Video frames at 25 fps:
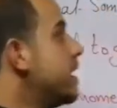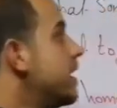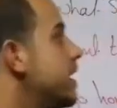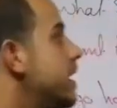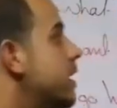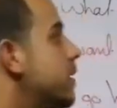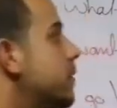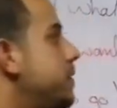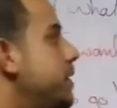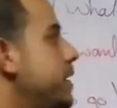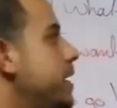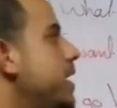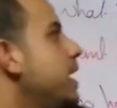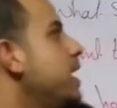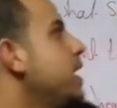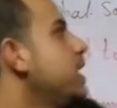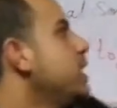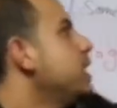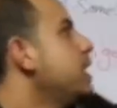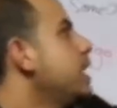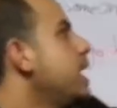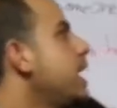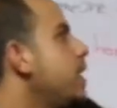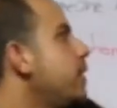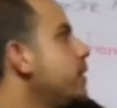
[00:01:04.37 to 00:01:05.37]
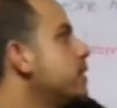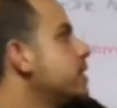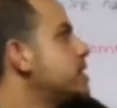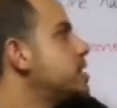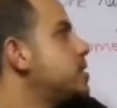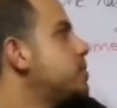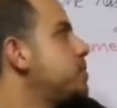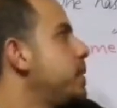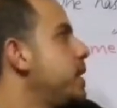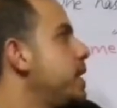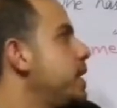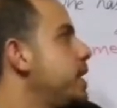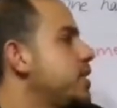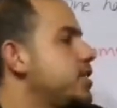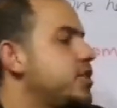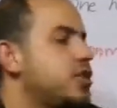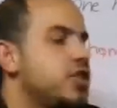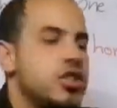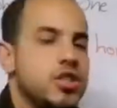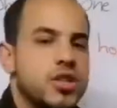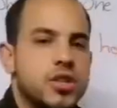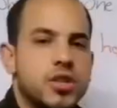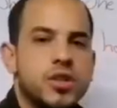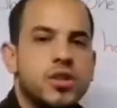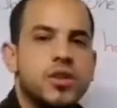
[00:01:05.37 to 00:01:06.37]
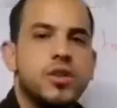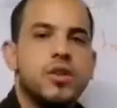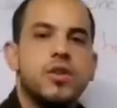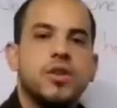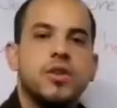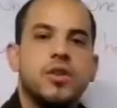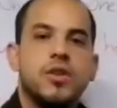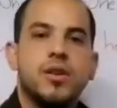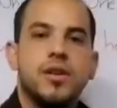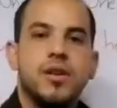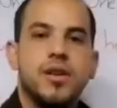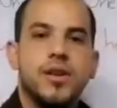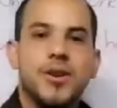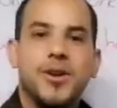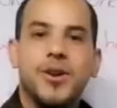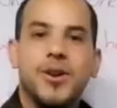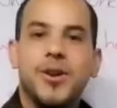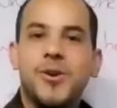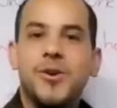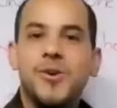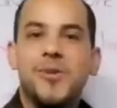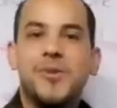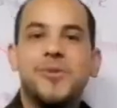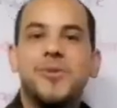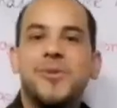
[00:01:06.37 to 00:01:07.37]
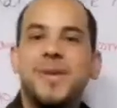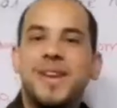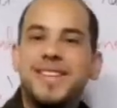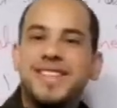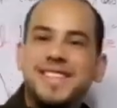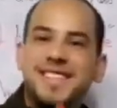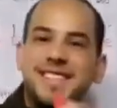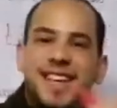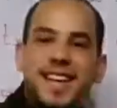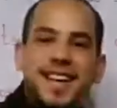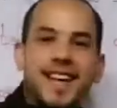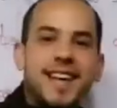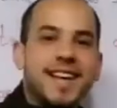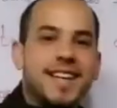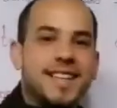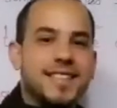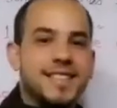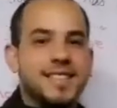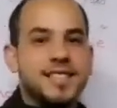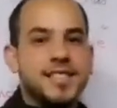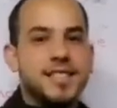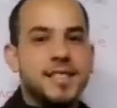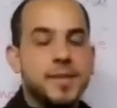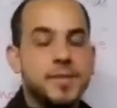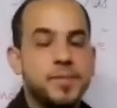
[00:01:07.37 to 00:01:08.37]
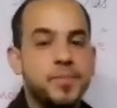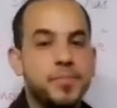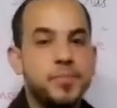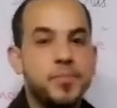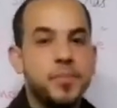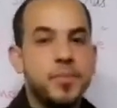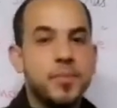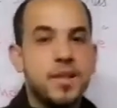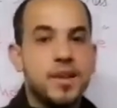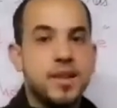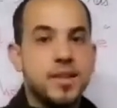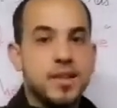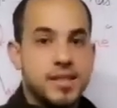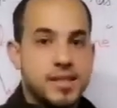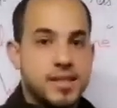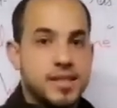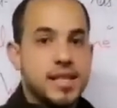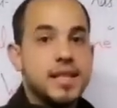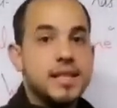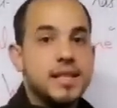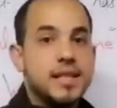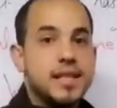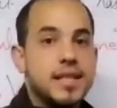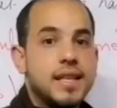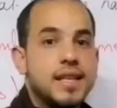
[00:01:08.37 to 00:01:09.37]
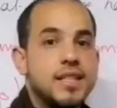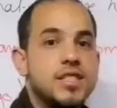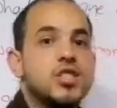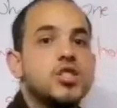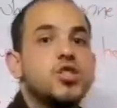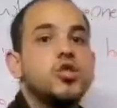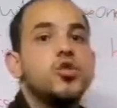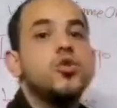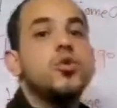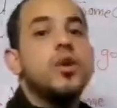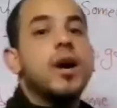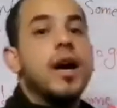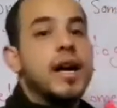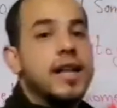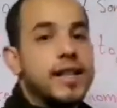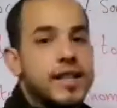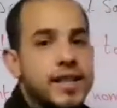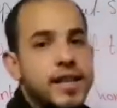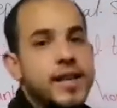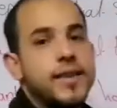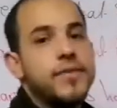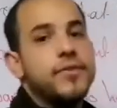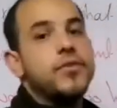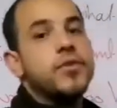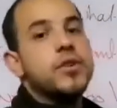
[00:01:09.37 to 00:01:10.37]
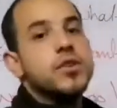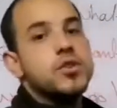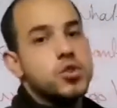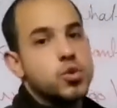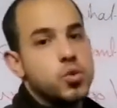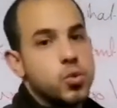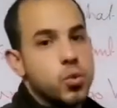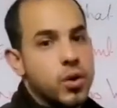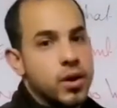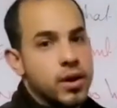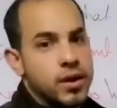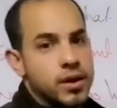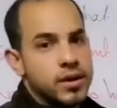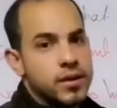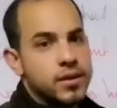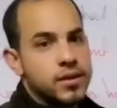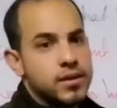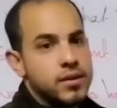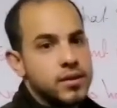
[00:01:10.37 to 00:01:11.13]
Now the indirect speech, we change the sentence to a different one.